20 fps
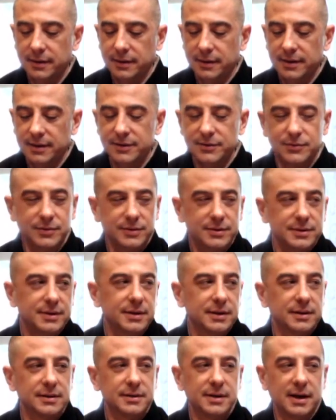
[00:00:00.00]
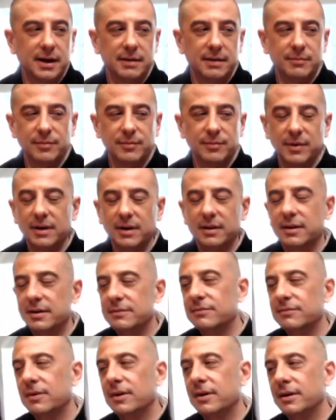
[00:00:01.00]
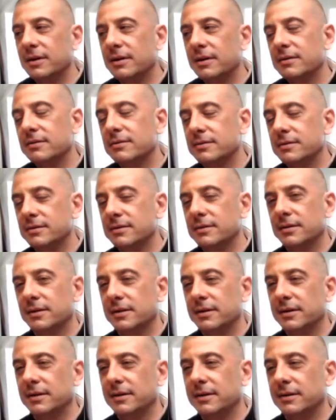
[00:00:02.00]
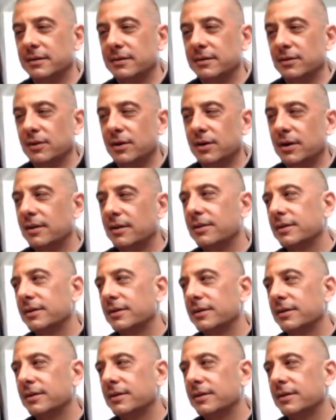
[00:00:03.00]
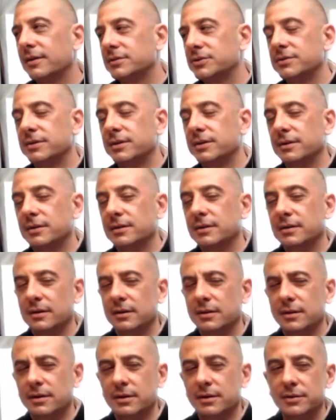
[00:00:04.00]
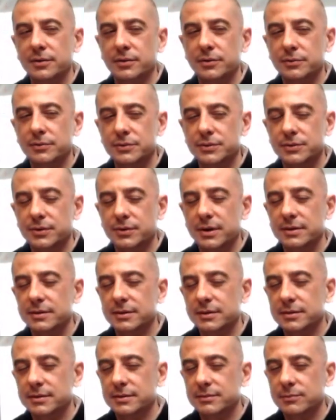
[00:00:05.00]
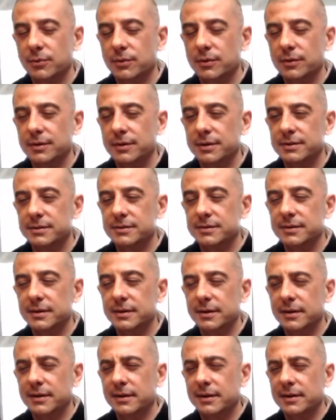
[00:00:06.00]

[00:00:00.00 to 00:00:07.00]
interesting time in my life right now. A lot of things are changing, a lot of new stresses, worries.